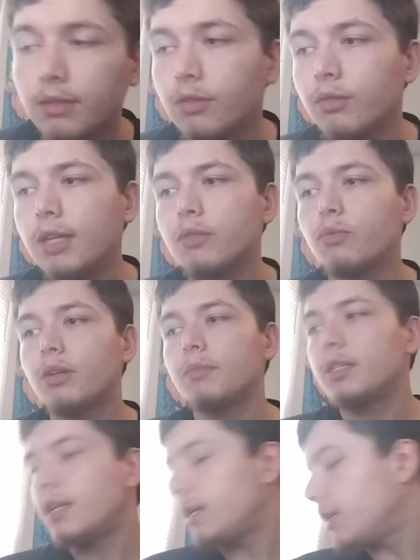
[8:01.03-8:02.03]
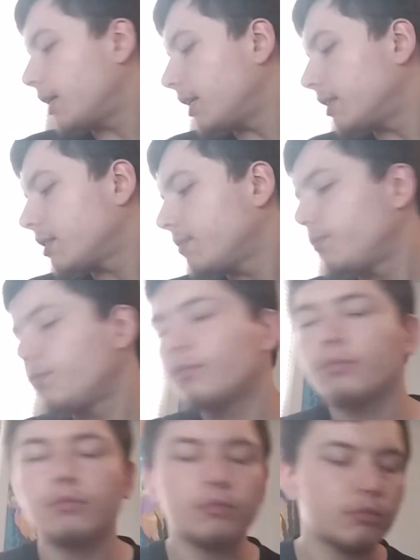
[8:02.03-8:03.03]
So that's what I'm saying, guys.
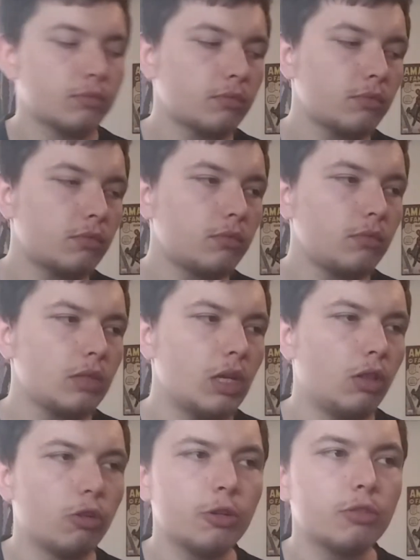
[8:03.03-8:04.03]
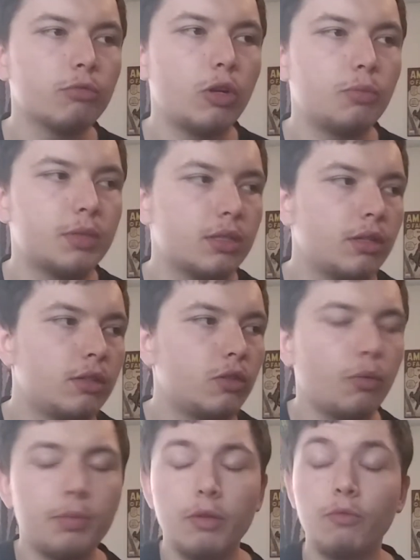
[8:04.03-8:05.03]
Learn the ropes.
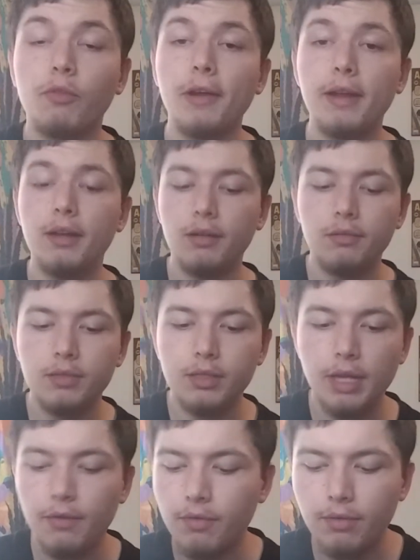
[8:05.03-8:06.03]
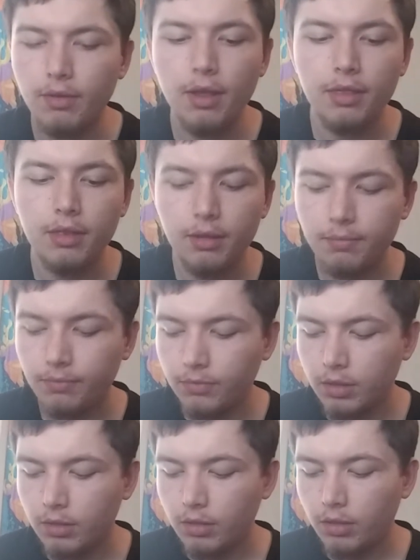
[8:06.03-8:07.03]
Don't be afraid of nothing,
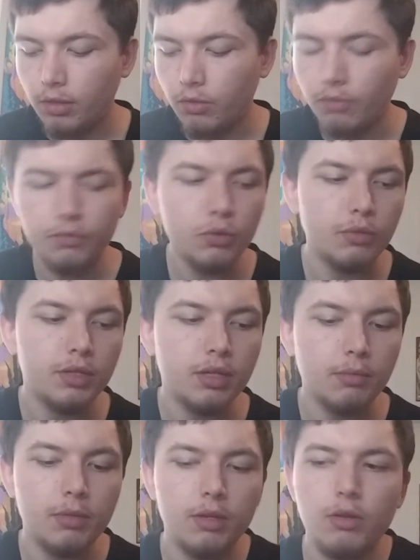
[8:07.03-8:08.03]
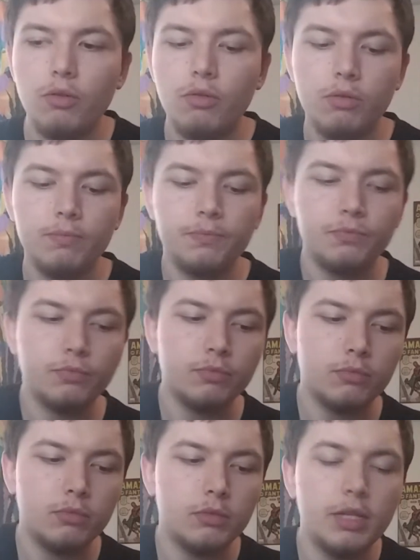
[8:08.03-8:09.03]
you know, of doing something new.
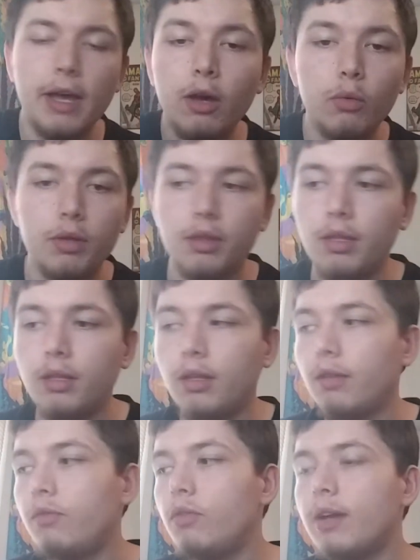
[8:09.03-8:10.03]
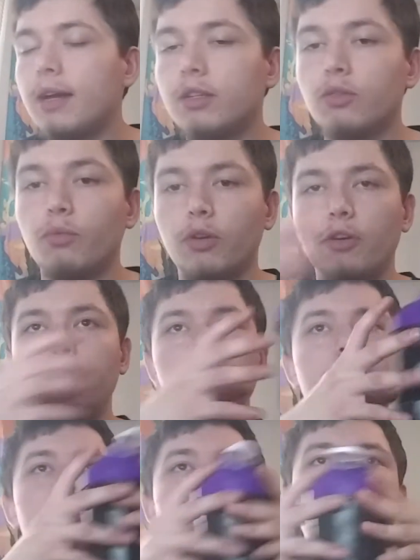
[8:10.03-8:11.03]
To hell with it. If you guys are worried
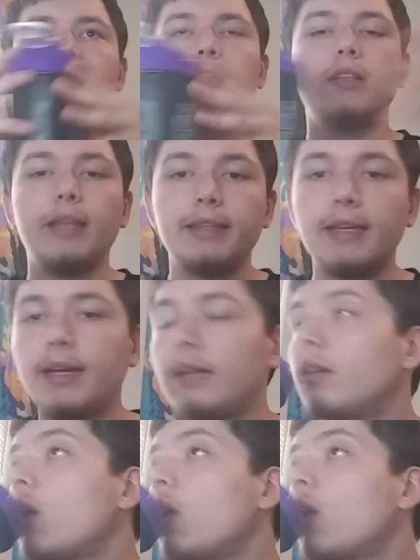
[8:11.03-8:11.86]
about shit like that,